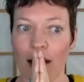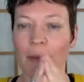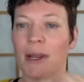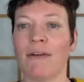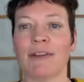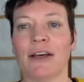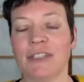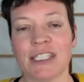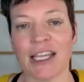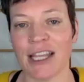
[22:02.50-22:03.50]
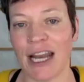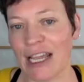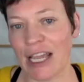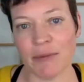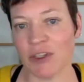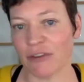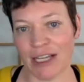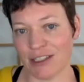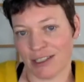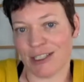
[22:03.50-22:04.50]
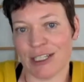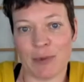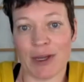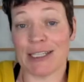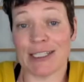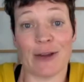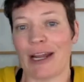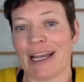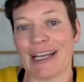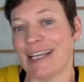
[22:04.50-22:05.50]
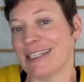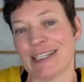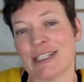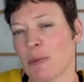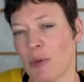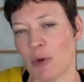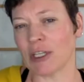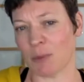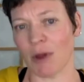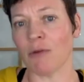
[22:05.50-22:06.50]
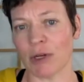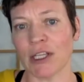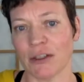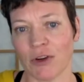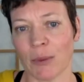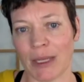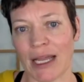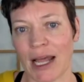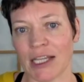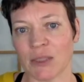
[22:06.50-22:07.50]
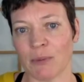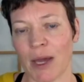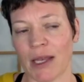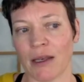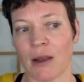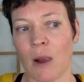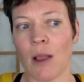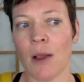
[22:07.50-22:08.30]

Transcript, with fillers: i mean i would love to say that i came to rest just because i recognized its importance but really for me it has been